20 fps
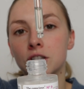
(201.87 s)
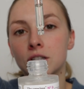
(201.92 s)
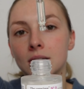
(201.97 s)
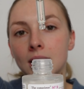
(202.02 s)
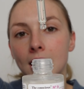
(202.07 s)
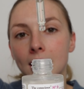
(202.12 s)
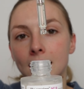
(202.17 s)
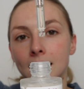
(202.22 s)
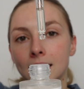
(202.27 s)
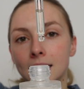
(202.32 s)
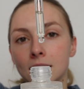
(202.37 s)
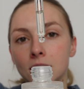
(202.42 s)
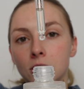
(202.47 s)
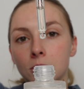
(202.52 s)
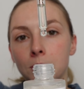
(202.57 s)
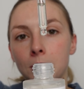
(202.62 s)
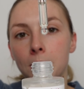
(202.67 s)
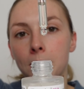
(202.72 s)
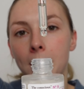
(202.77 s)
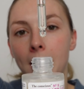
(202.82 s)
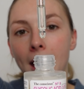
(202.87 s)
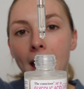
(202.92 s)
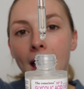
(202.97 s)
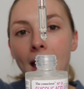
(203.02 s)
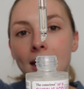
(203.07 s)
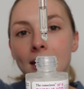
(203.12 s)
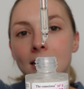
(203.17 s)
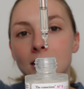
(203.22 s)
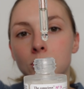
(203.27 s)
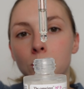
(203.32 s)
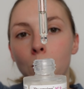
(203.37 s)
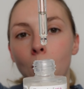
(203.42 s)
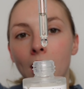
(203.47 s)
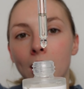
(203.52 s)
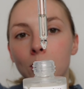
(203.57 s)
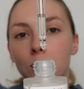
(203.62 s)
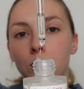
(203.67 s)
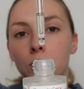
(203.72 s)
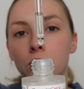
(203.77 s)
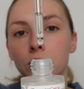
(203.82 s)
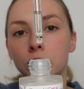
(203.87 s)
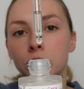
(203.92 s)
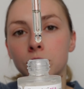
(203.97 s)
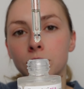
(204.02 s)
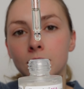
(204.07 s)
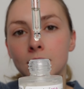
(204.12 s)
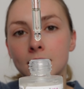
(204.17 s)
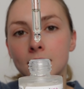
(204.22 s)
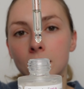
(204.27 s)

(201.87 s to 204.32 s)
just like a little pipette and it's quite watery,